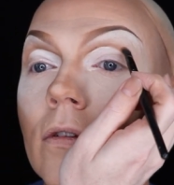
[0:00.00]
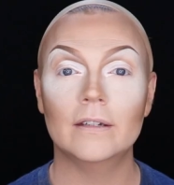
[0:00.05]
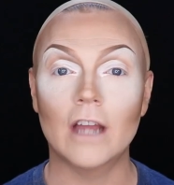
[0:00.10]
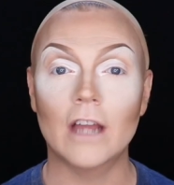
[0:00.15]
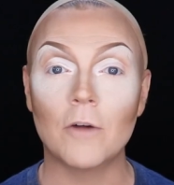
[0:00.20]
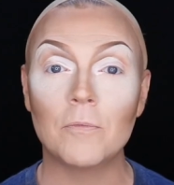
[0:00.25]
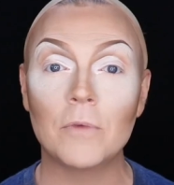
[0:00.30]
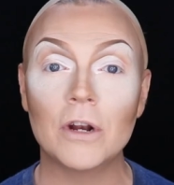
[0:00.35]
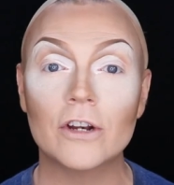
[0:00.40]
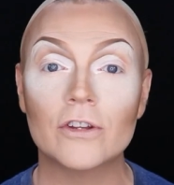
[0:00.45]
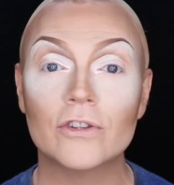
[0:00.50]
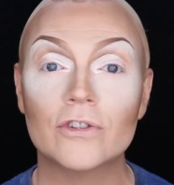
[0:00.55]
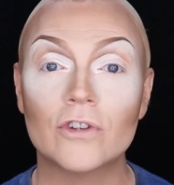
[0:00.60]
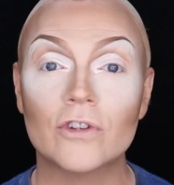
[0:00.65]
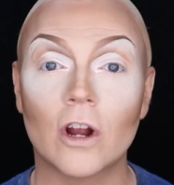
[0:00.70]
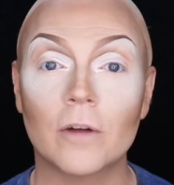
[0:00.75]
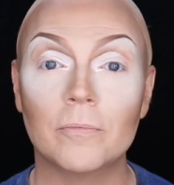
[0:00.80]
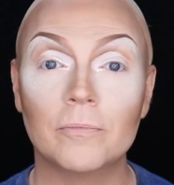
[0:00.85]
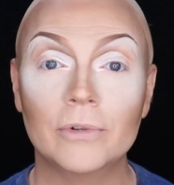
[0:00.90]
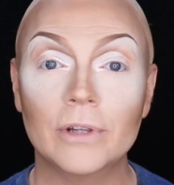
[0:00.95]
Now I'm ready to
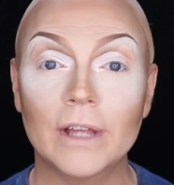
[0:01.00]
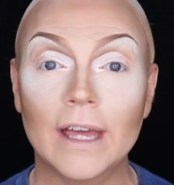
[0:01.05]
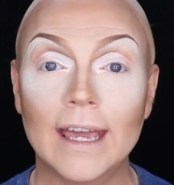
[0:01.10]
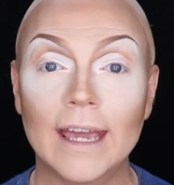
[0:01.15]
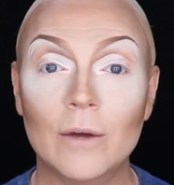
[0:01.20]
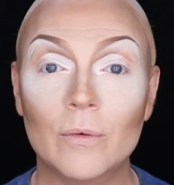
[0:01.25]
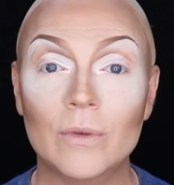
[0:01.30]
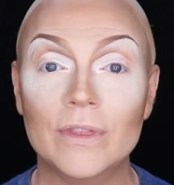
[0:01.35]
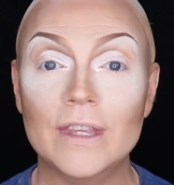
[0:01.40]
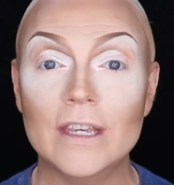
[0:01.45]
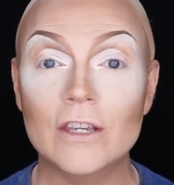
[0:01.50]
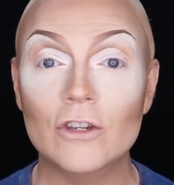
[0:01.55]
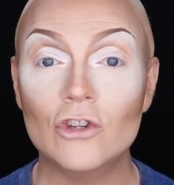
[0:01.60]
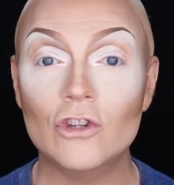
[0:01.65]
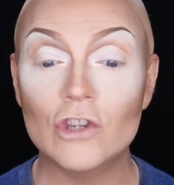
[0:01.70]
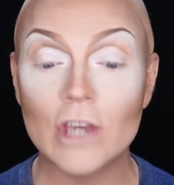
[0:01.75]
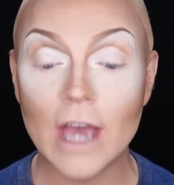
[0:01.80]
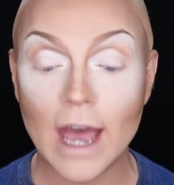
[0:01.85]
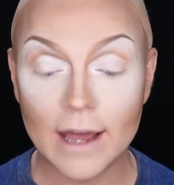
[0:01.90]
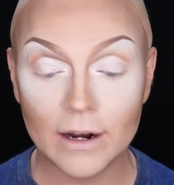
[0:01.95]
start playing with these
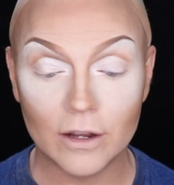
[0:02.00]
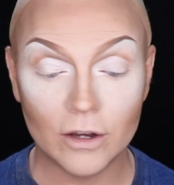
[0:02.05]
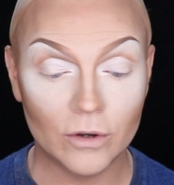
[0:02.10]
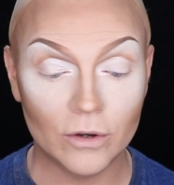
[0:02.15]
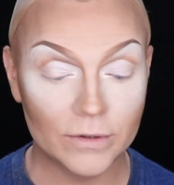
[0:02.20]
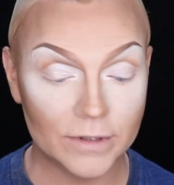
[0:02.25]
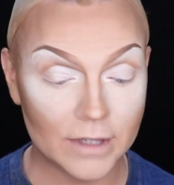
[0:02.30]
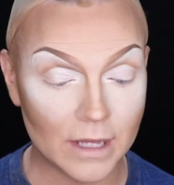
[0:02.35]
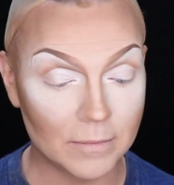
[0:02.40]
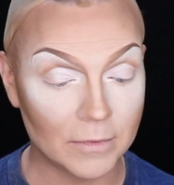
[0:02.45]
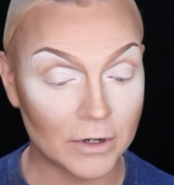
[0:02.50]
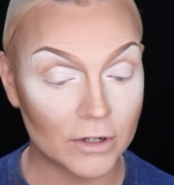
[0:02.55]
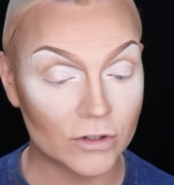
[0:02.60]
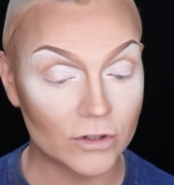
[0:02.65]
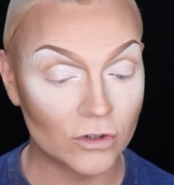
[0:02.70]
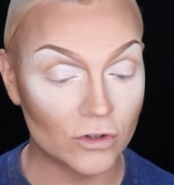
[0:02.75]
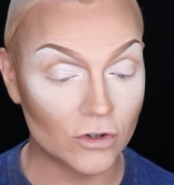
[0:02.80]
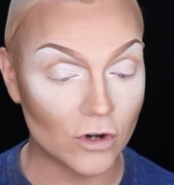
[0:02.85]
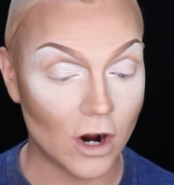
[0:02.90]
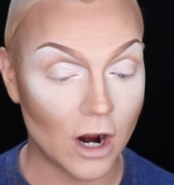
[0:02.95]
shadows, and I'm going to
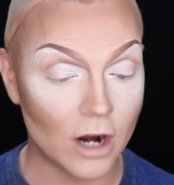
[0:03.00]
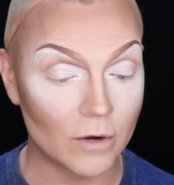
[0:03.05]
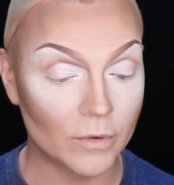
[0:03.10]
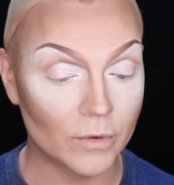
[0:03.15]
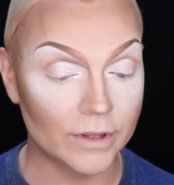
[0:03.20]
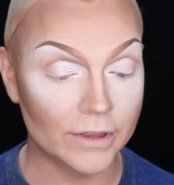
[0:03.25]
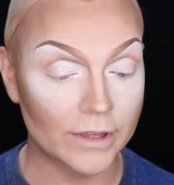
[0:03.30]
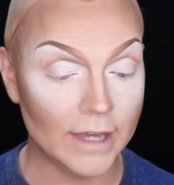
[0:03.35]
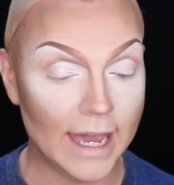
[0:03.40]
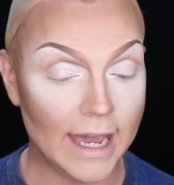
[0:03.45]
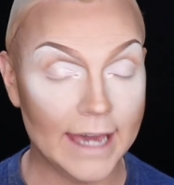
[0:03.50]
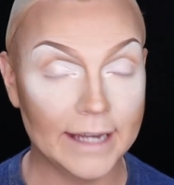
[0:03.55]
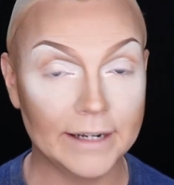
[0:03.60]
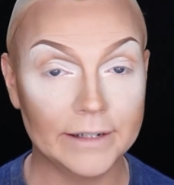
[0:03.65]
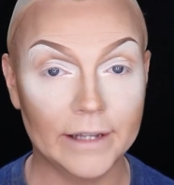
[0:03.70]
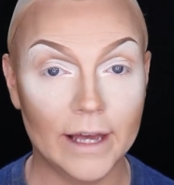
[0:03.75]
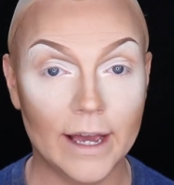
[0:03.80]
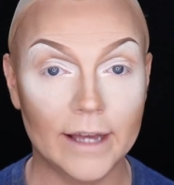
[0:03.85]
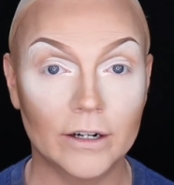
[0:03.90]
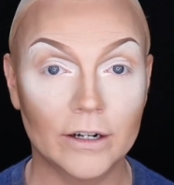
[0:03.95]
start with
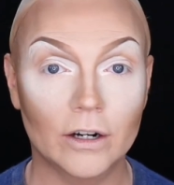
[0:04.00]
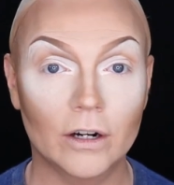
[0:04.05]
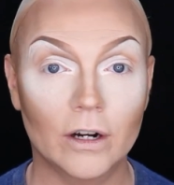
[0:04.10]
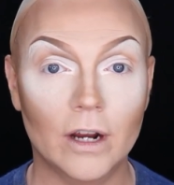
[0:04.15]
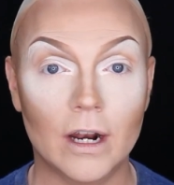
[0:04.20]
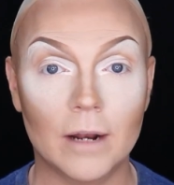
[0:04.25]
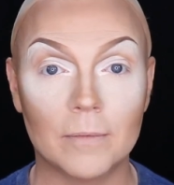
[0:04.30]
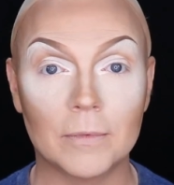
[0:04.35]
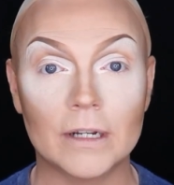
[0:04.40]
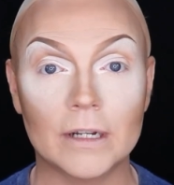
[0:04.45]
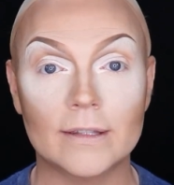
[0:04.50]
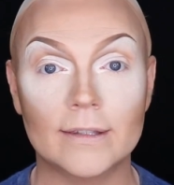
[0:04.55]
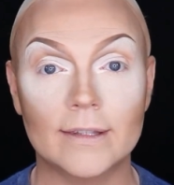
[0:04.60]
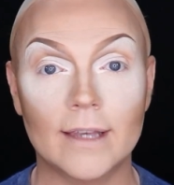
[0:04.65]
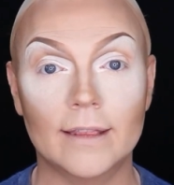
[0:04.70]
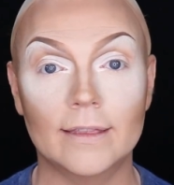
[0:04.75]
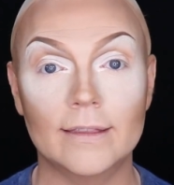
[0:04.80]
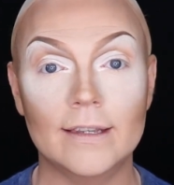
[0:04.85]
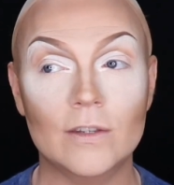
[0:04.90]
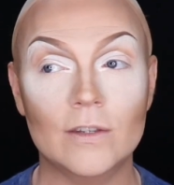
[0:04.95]
headliner and I'm going to
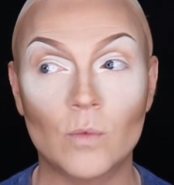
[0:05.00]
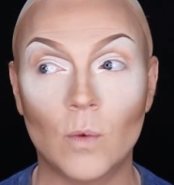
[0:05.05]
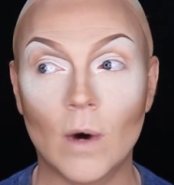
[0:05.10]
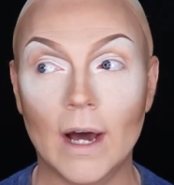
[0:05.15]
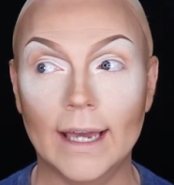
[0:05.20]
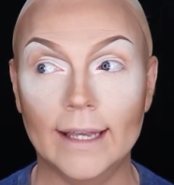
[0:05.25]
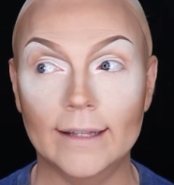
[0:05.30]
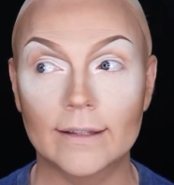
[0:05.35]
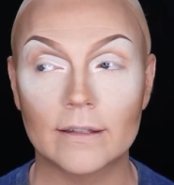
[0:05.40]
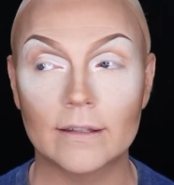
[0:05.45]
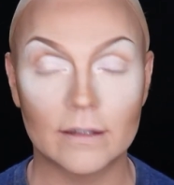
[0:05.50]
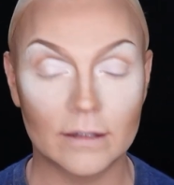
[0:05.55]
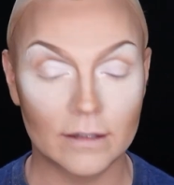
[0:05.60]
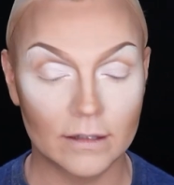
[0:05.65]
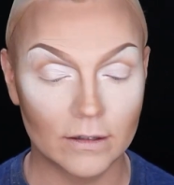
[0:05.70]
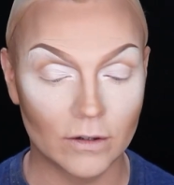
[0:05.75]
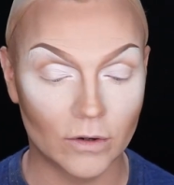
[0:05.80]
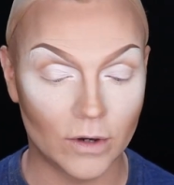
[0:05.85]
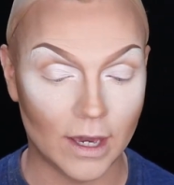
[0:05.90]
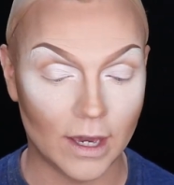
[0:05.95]
set these
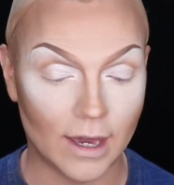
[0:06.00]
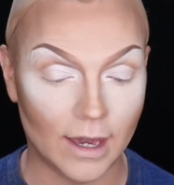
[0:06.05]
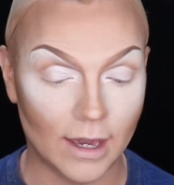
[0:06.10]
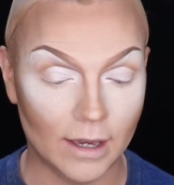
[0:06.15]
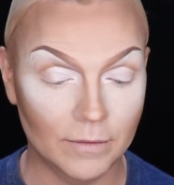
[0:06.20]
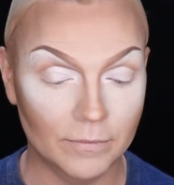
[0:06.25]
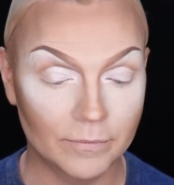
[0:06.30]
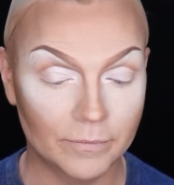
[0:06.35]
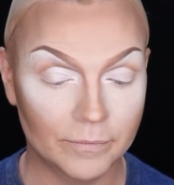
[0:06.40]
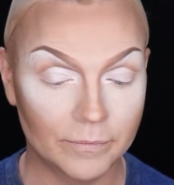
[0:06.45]
whites, okay?